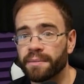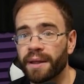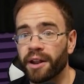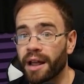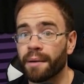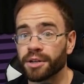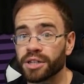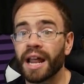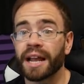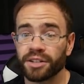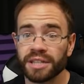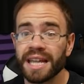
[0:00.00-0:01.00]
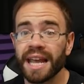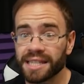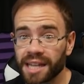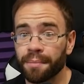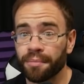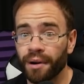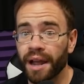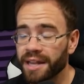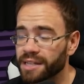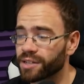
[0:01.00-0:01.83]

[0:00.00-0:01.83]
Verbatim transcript: depending on how much it actually takes up, right?